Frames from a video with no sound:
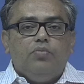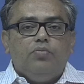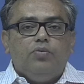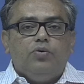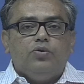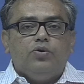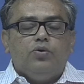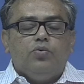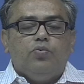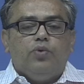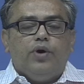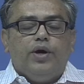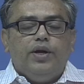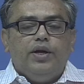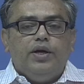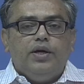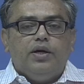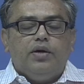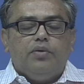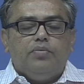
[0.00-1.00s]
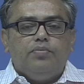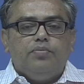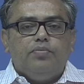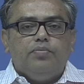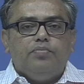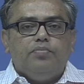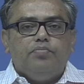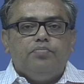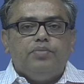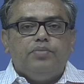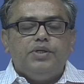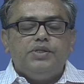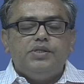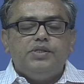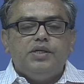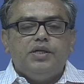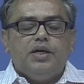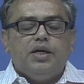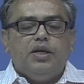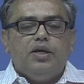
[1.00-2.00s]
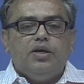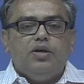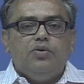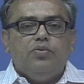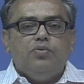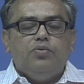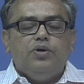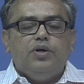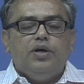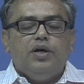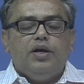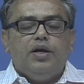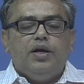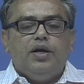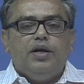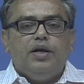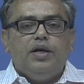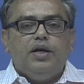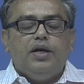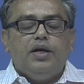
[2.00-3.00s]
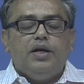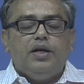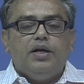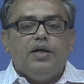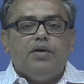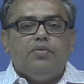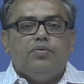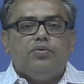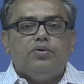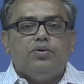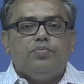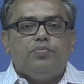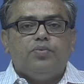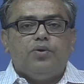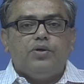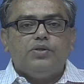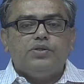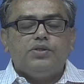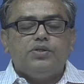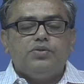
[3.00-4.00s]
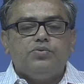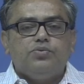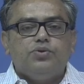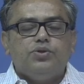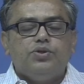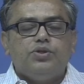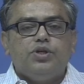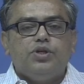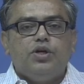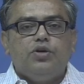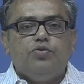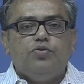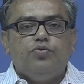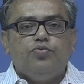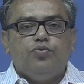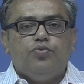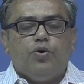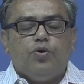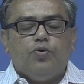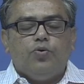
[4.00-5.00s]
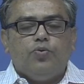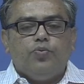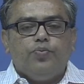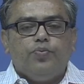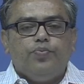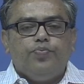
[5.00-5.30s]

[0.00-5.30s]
about the winding up, basically we are indicating about the process which need to follow.